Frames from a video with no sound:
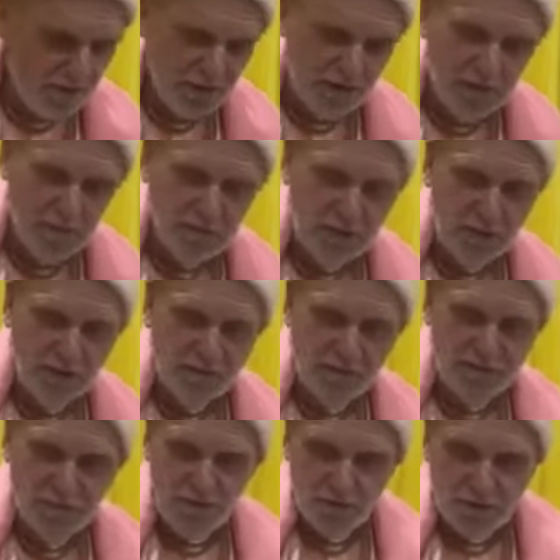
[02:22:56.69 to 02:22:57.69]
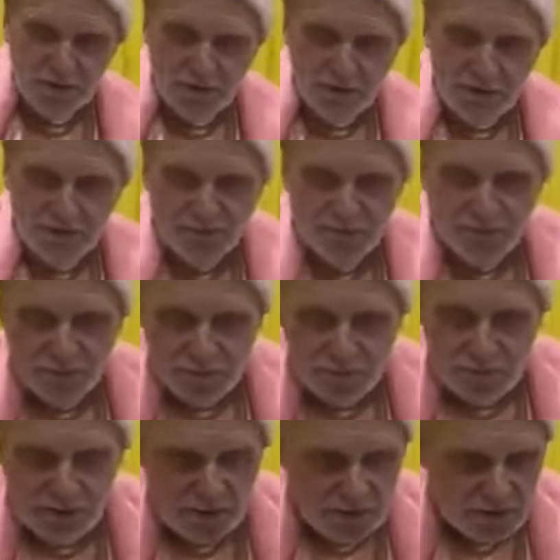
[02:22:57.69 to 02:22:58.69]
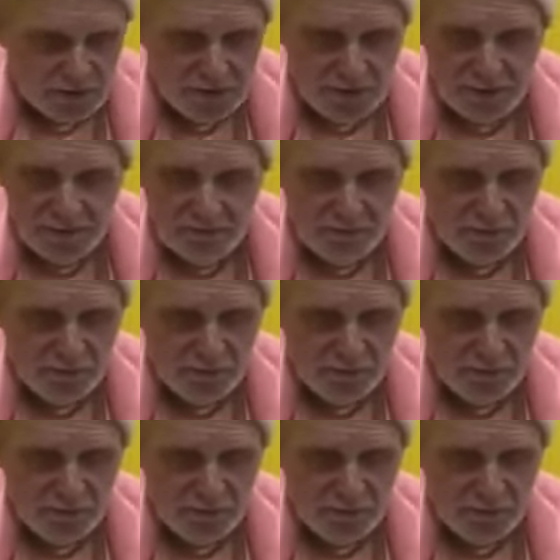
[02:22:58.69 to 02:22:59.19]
then it becomes bewildering. You understand?